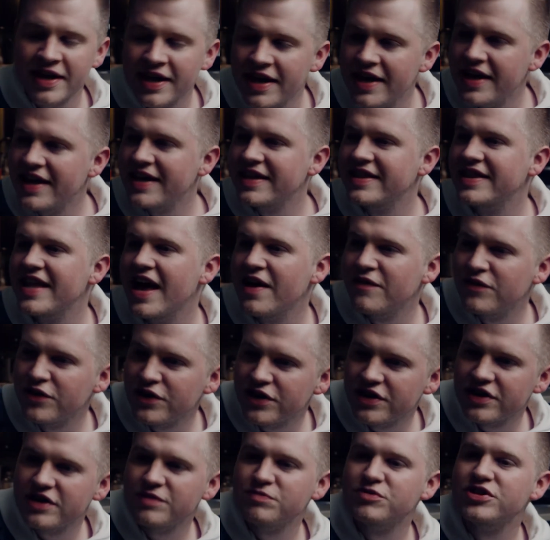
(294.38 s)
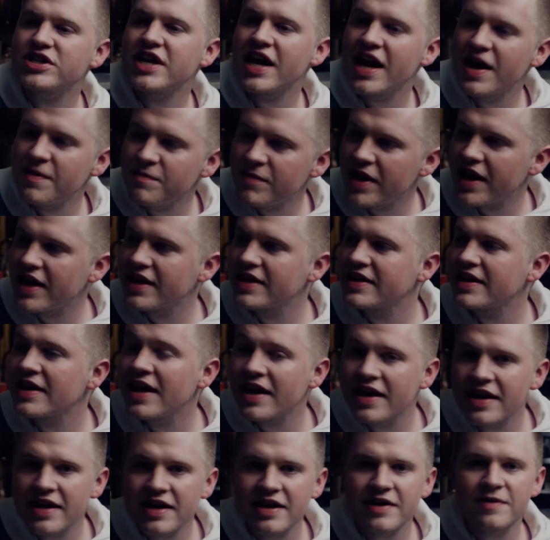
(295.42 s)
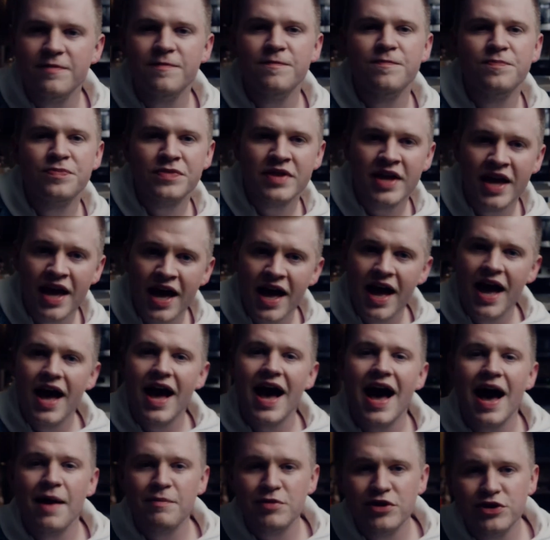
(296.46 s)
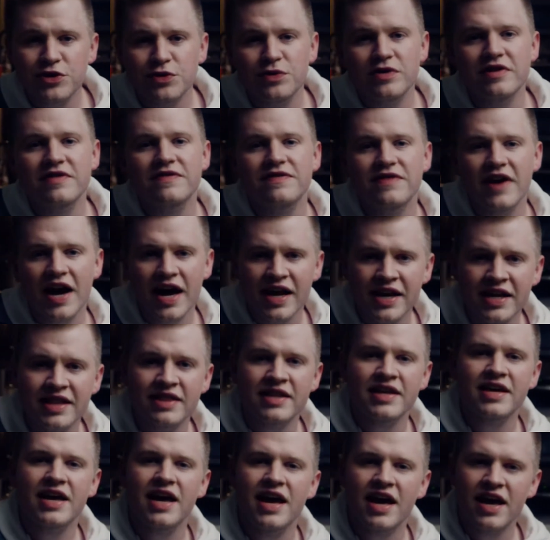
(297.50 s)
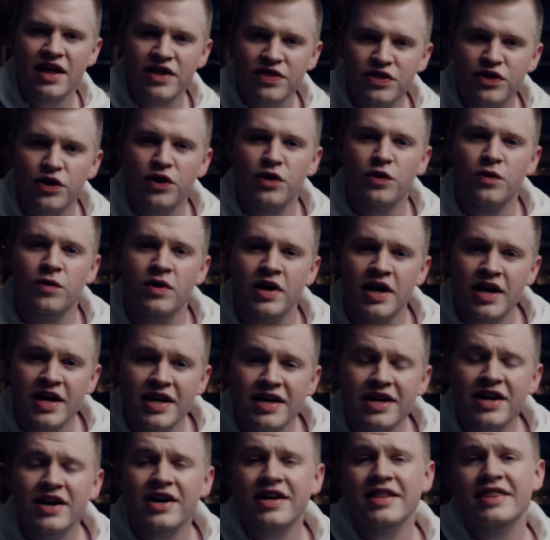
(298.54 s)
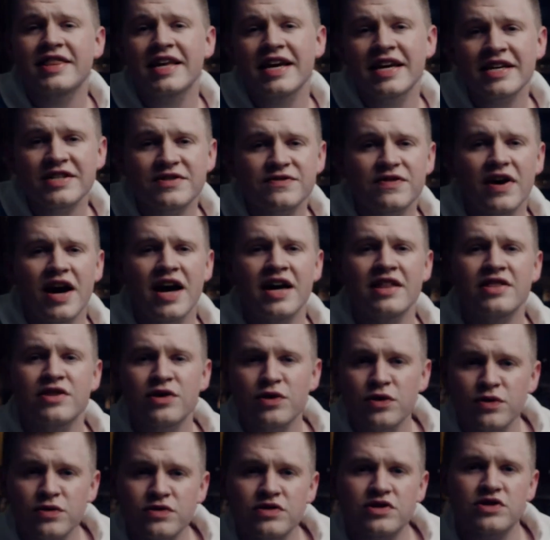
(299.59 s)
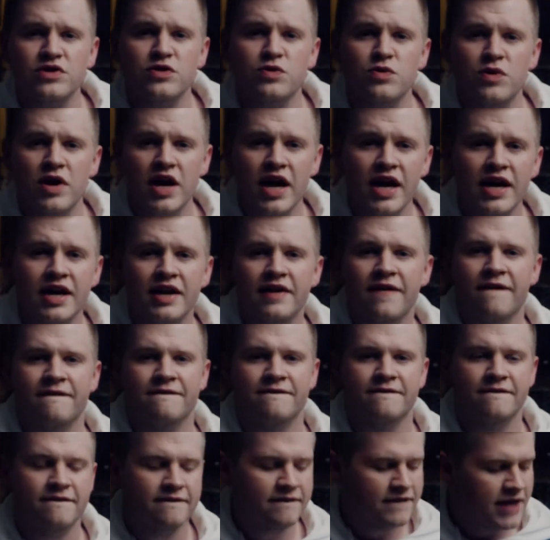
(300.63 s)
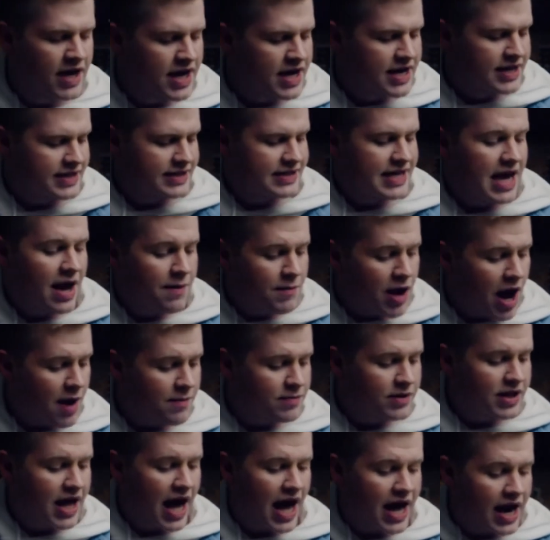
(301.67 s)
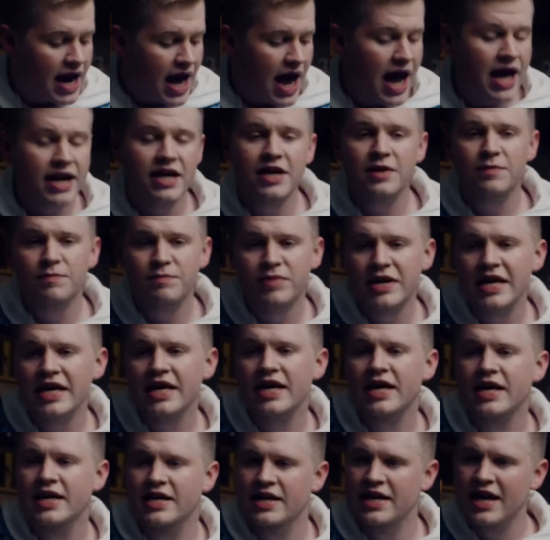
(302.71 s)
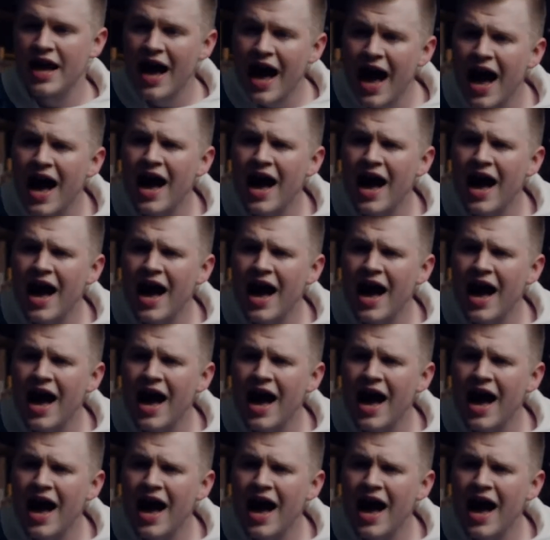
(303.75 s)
this song. So we start and we see Corey, it's just him and an acoustic sitting on a couch. So we start to pan back here and we comedically have him hand the